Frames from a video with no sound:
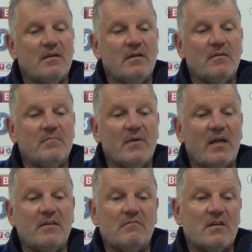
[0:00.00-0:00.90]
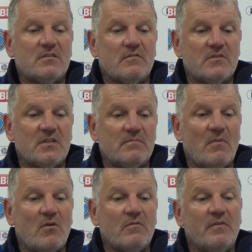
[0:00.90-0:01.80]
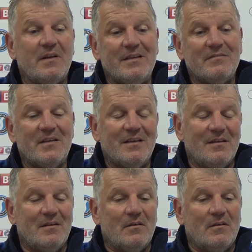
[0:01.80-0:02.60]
And the rest, obviously, Michael Falivi